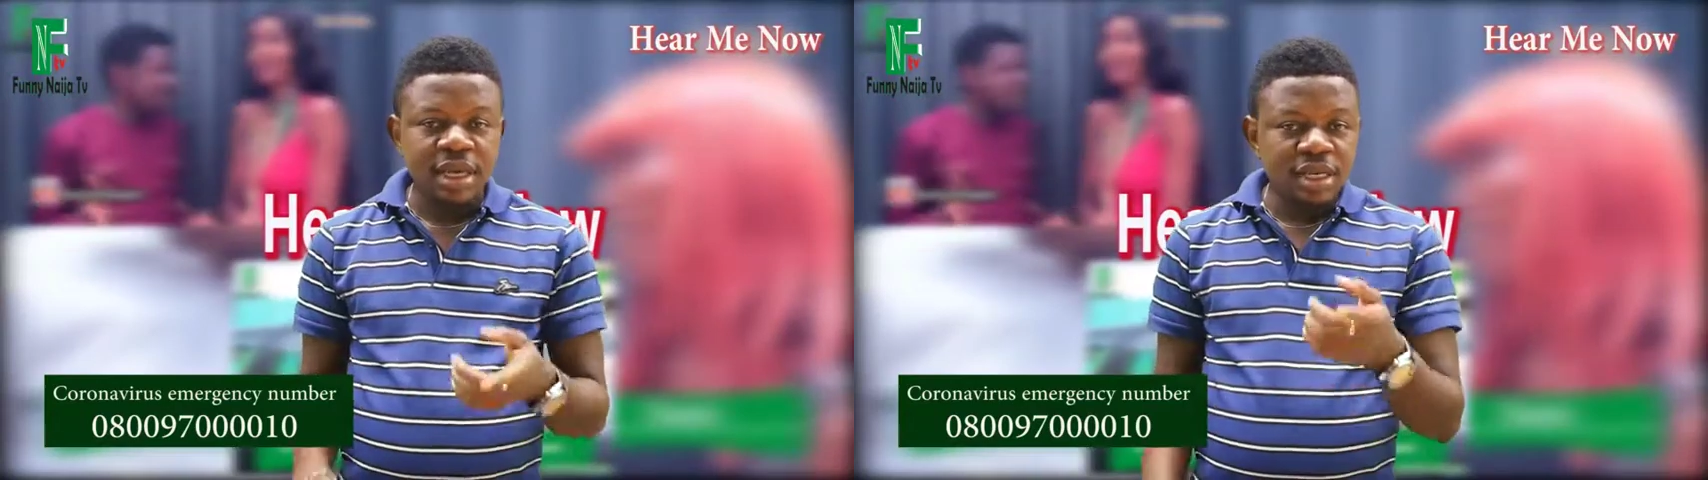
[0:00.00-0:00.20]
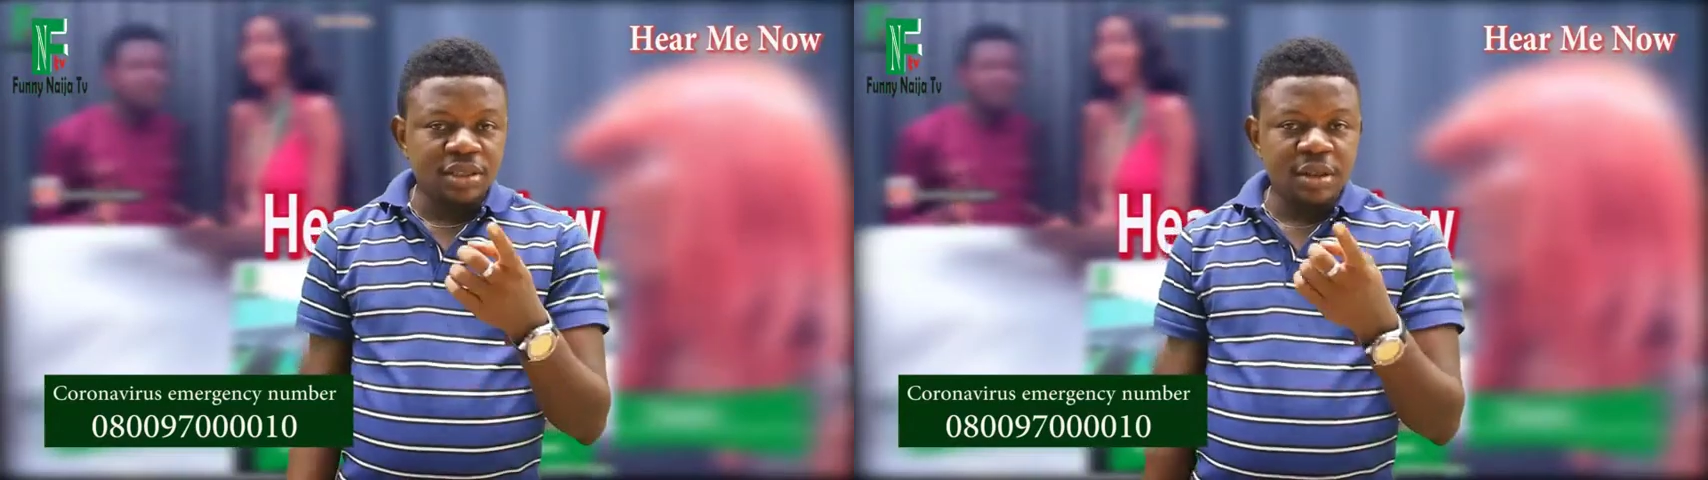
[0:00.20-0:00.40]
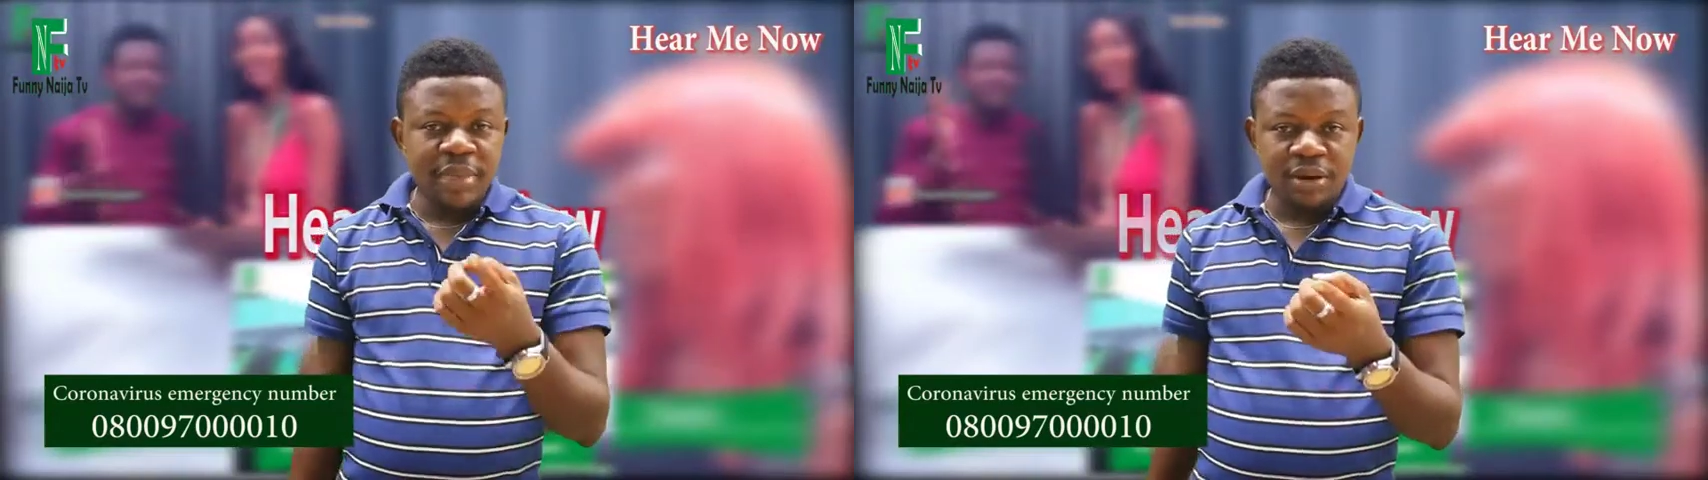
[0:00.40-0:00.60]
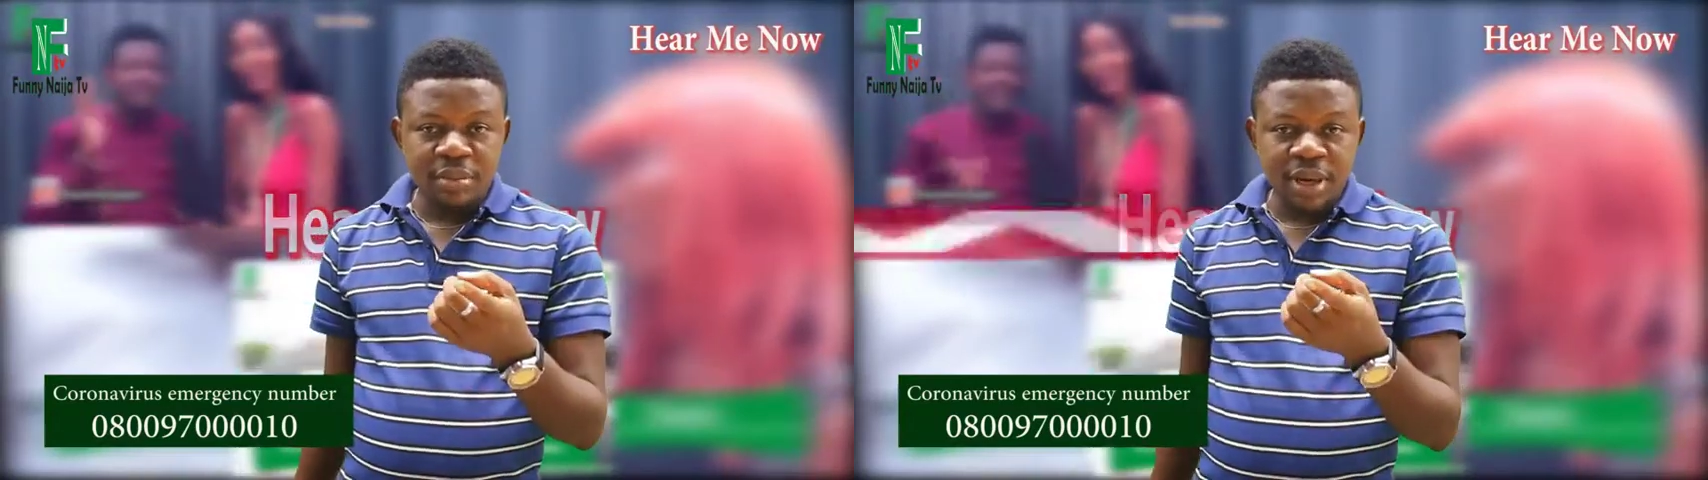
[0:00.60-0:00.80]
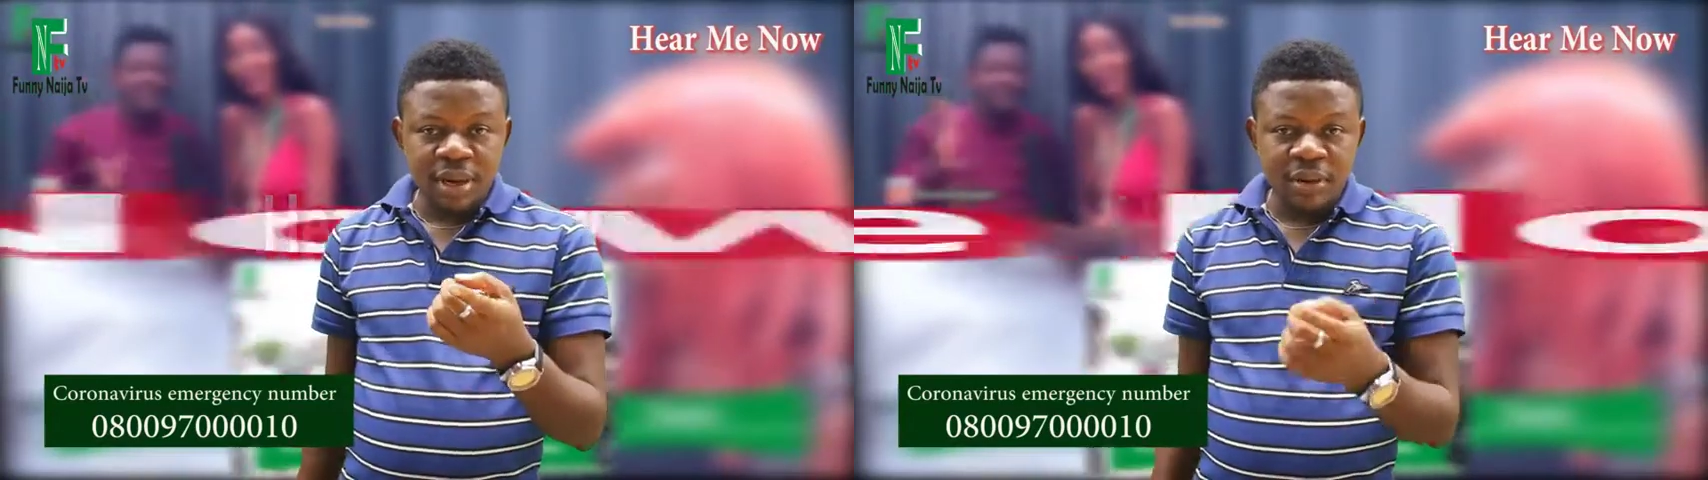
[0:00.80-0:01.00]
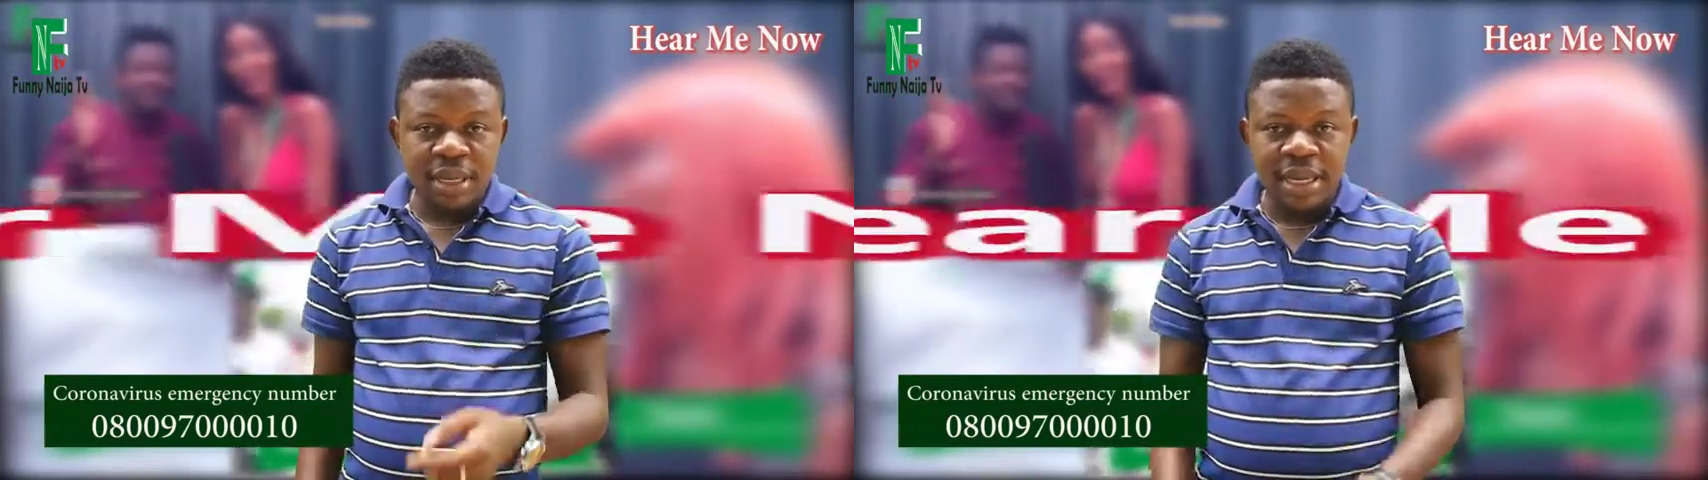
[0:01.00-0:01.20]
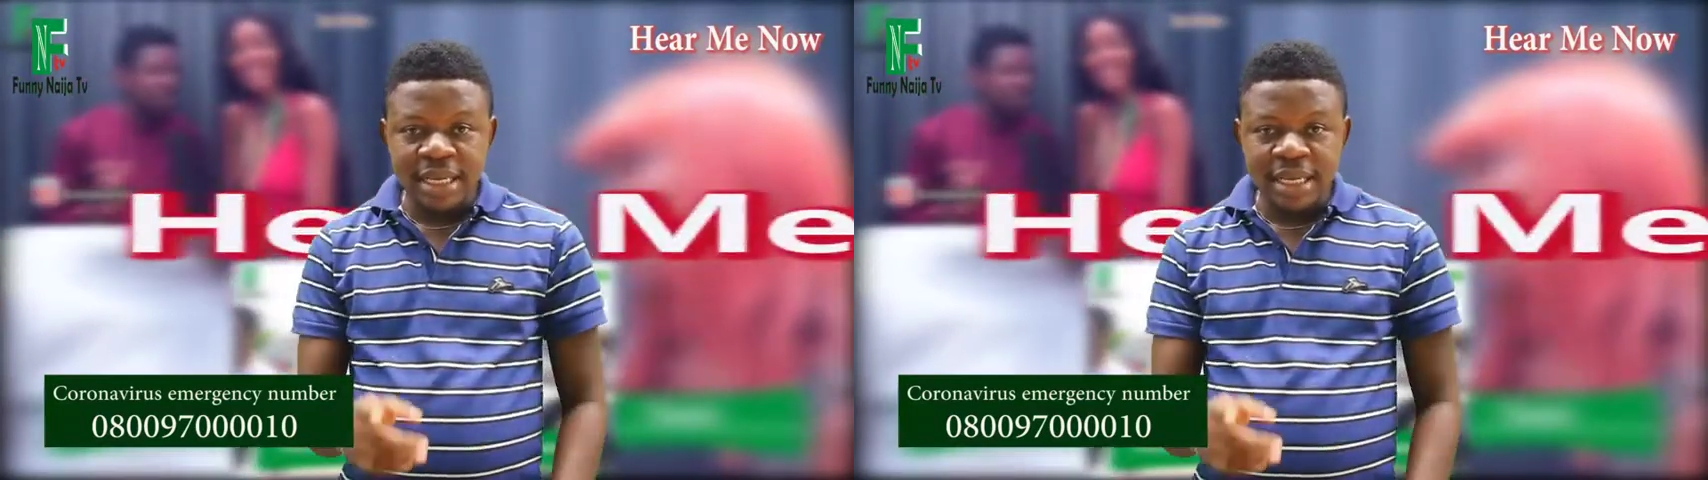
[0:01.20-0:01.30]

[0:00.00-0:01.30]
It is not my number, not